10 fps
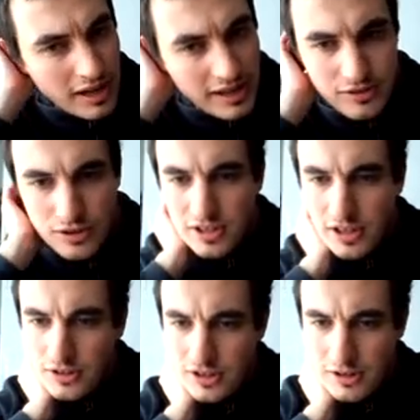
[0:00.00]
as the
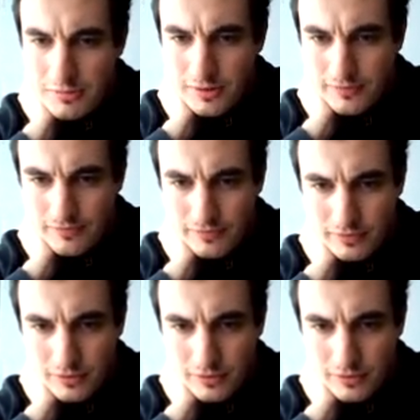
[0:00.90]
second sum